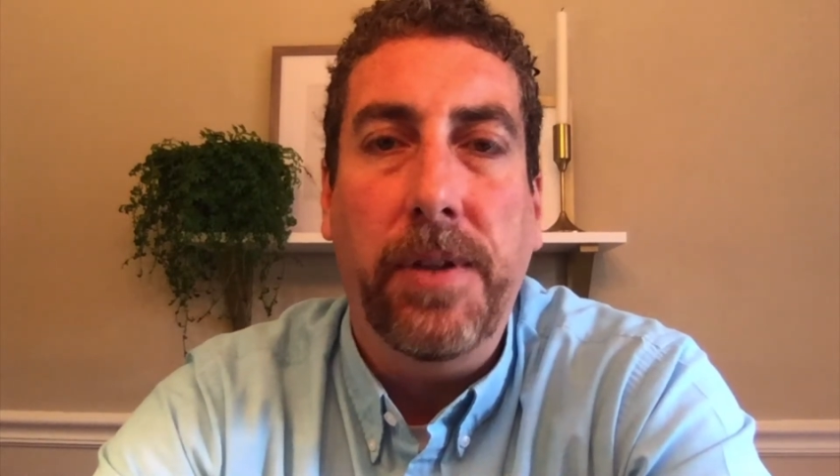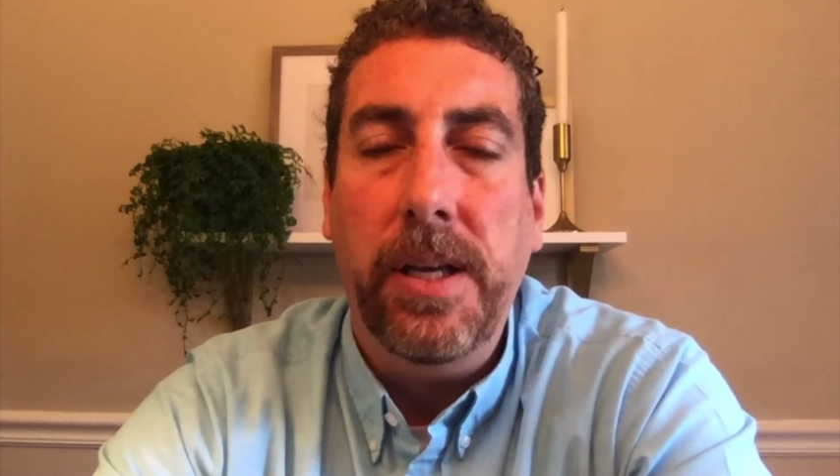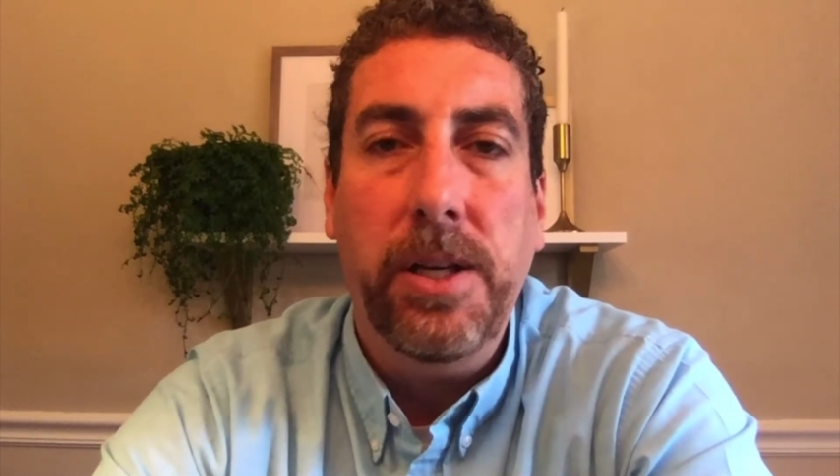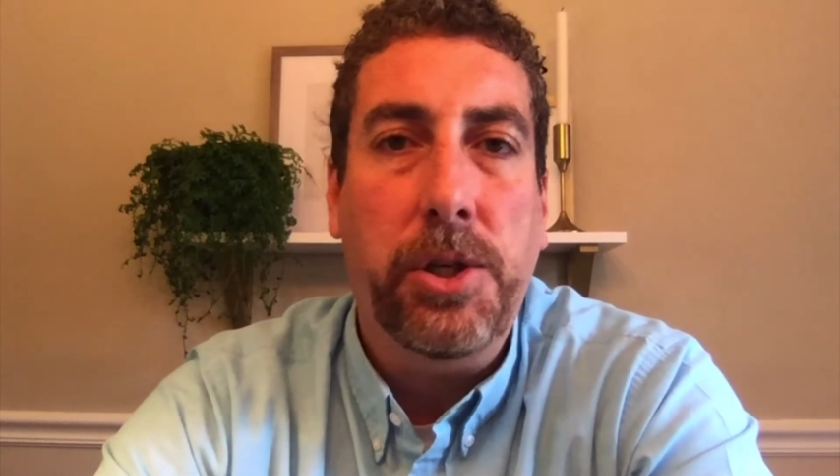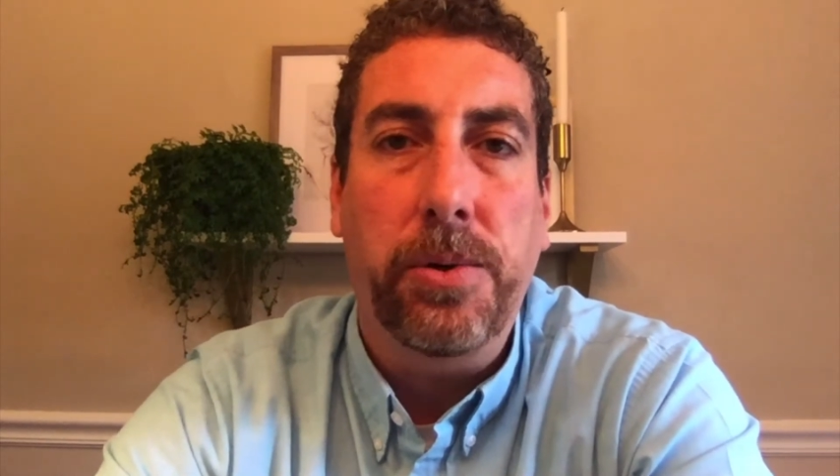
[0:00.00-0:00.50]

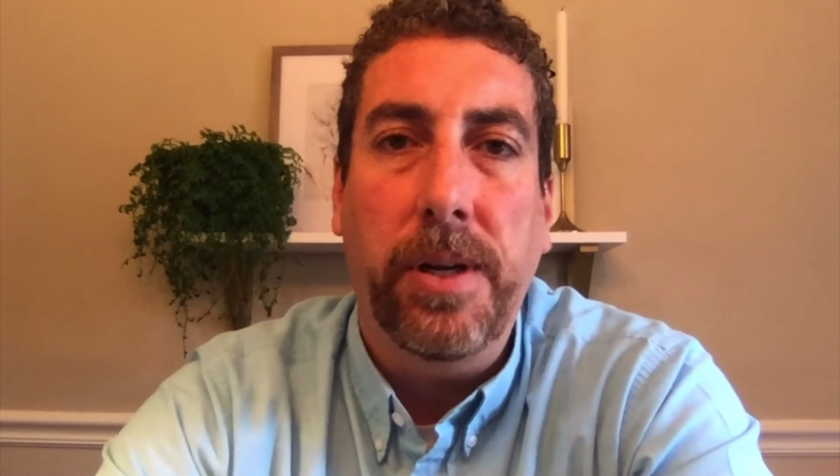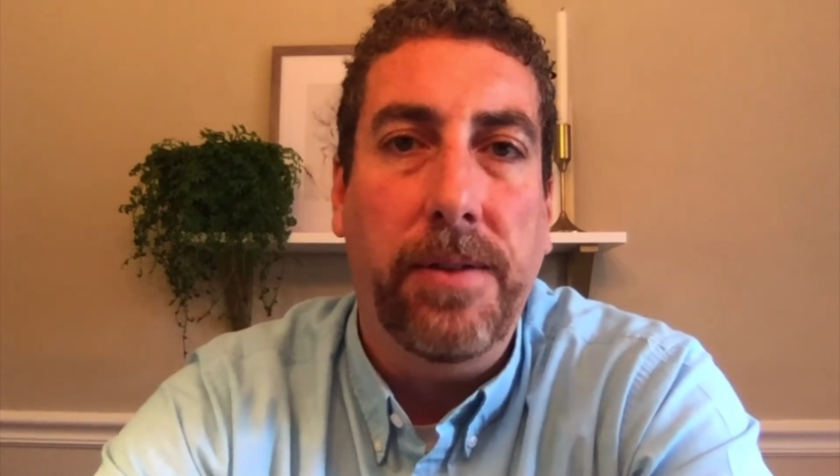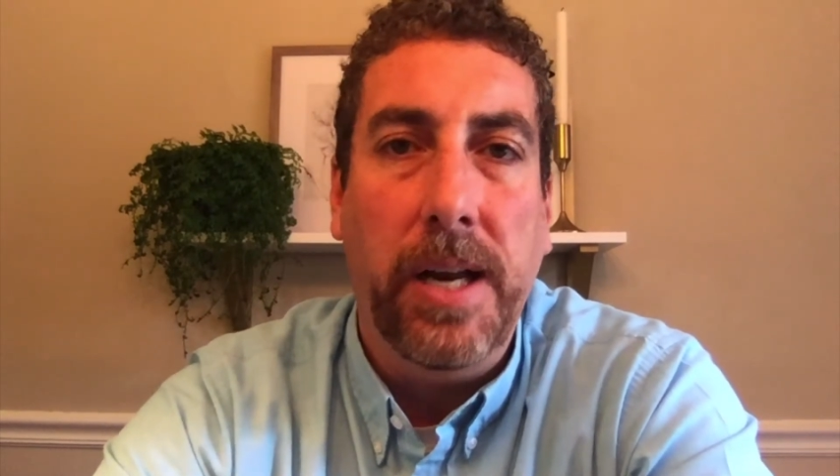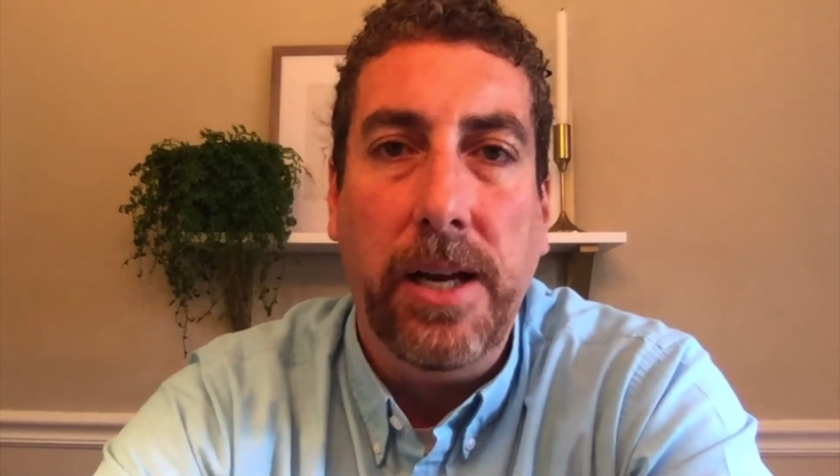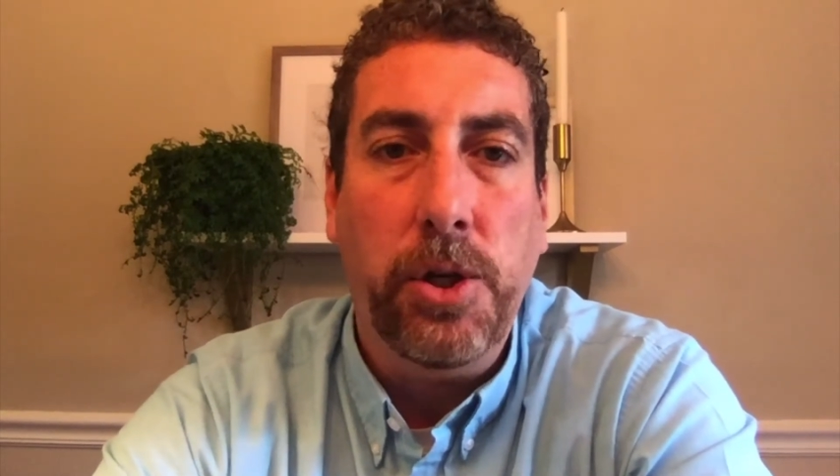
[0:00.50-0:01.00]
history of the
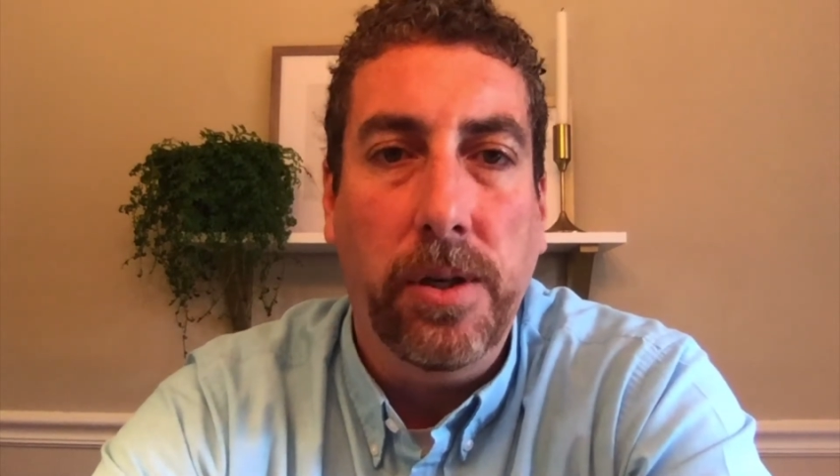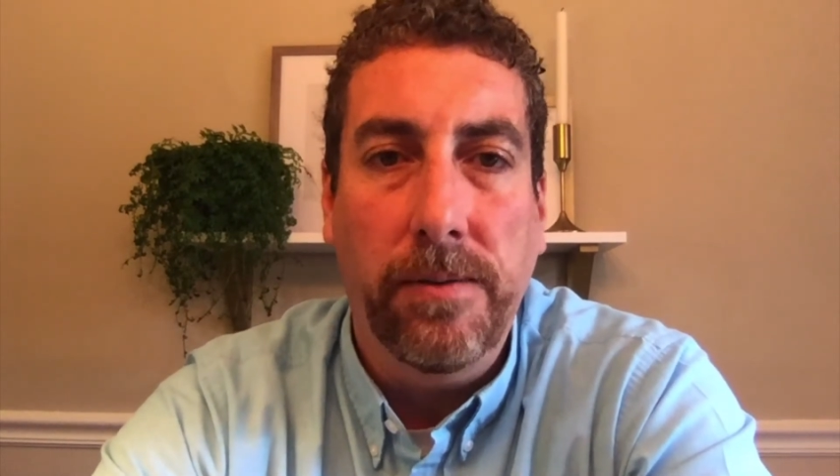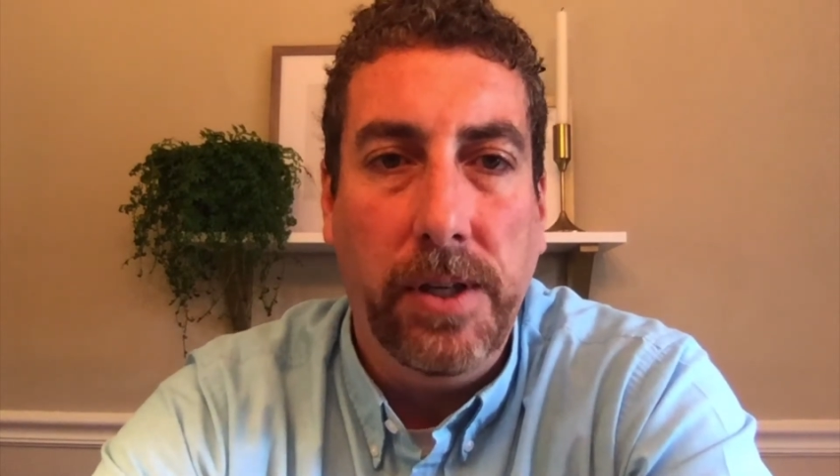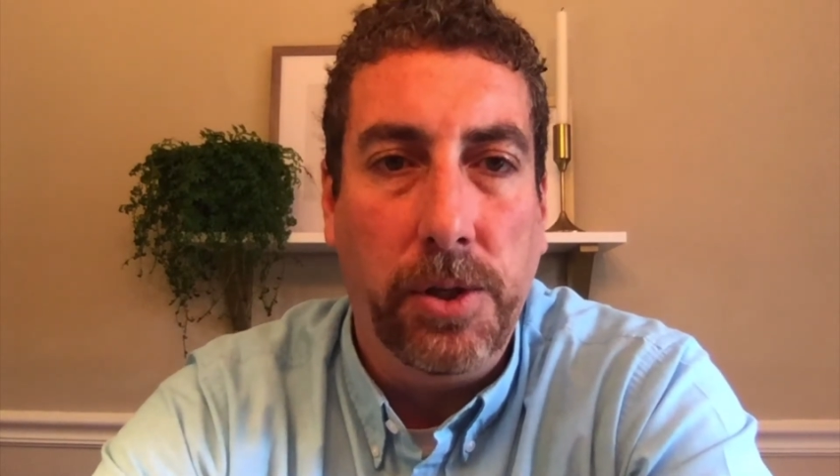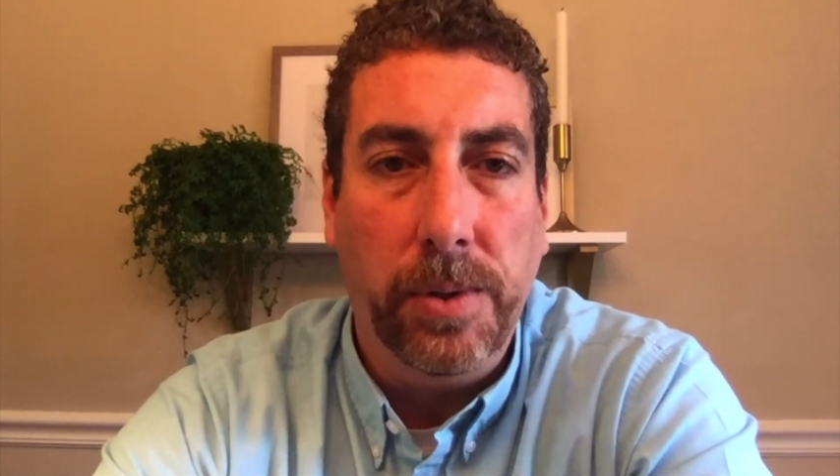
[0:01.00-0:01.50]
nation of
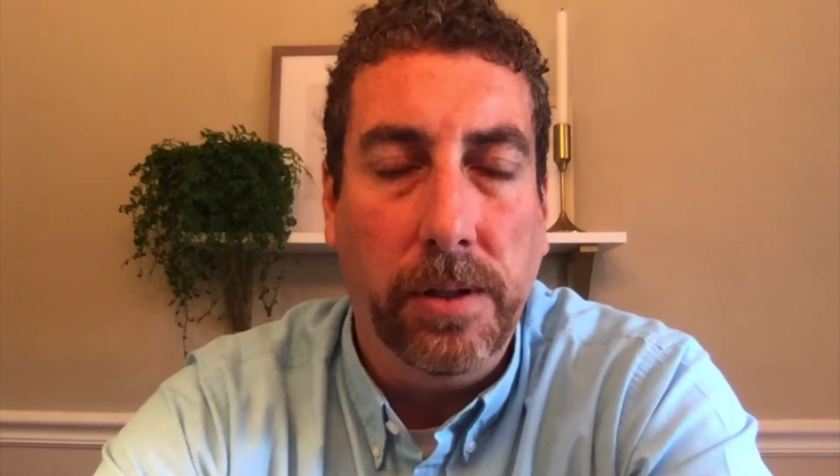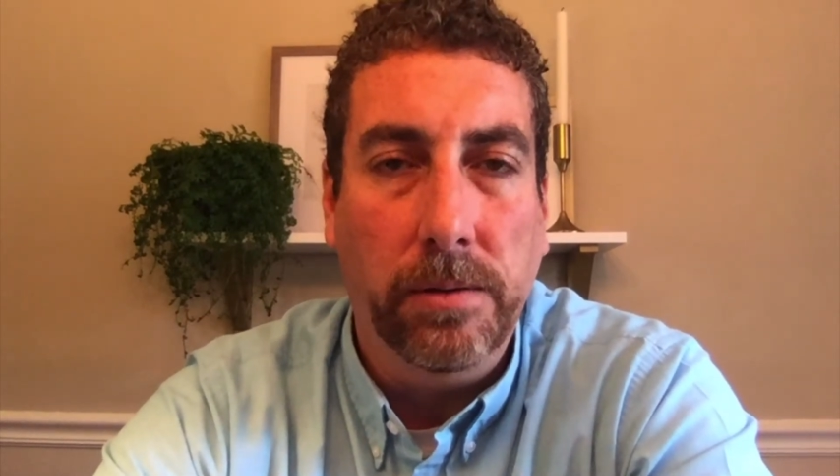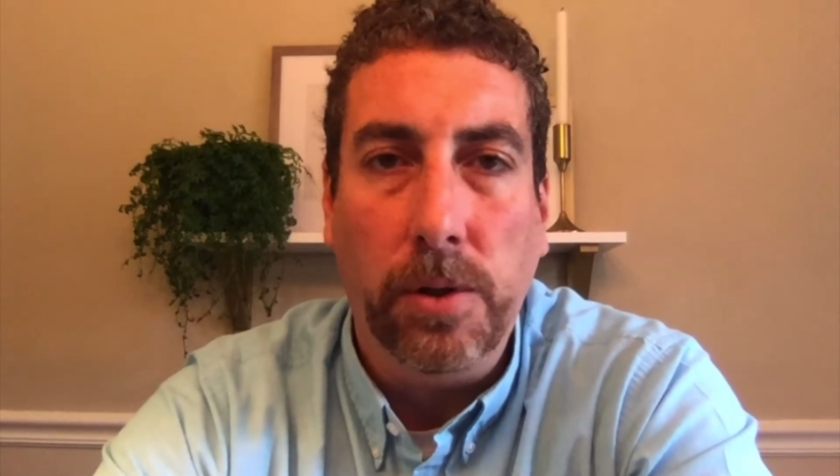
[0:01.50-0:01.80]
Israel,